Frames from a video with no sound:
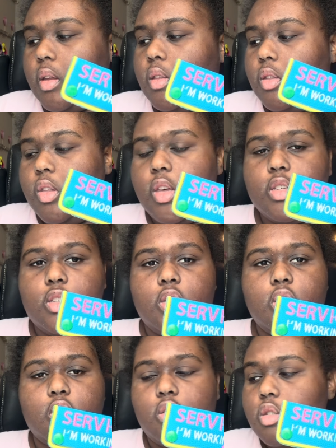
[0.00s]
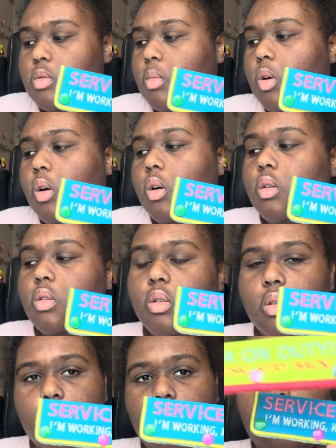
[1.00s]
this small.
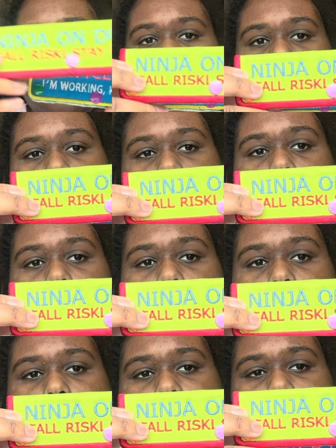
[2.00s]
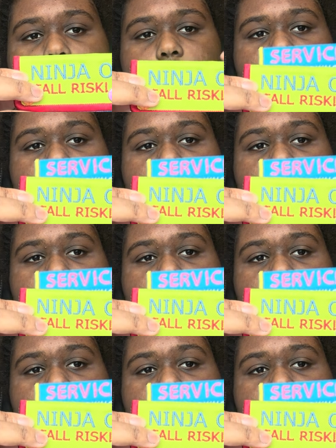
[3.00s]
Like,